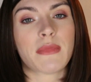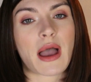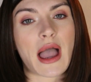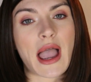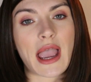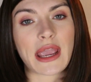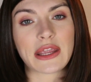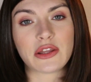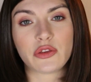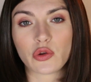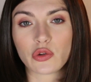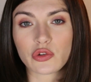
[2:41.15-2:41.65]

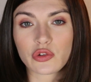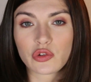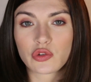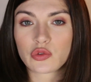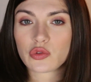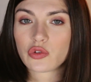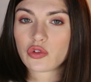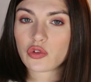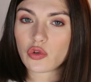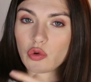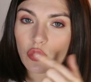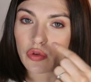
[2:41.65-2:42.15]
I don't
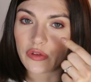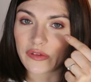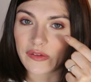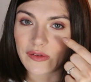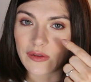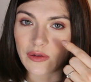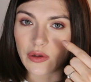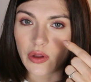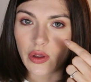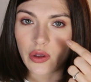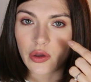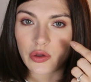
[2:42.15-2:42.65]
use
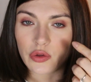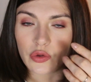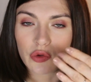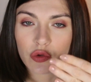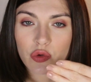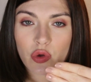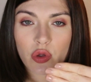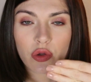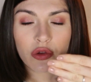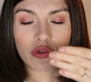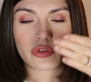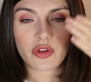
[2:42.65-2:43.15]
concealer, you
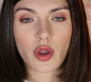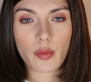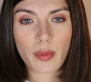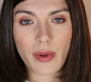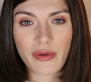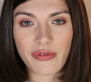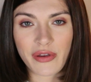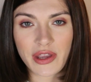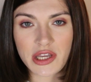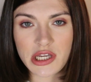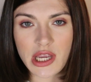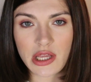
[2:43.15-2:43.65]
know, on top
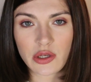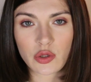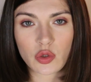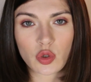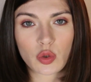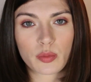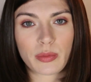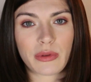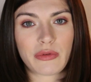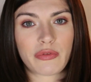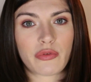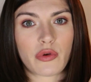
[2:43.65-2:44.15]
of
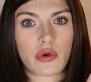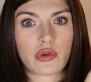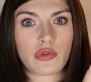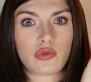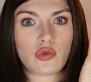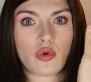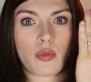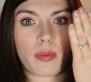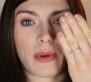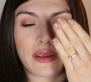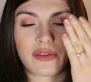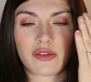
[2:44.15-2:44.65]
eyeshadow before
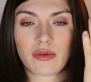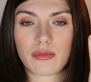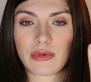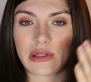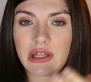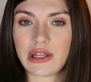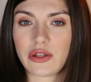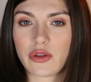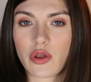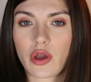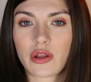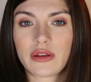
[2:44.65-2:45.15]
to apply some
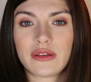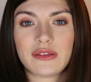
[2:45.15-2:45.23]
glitter.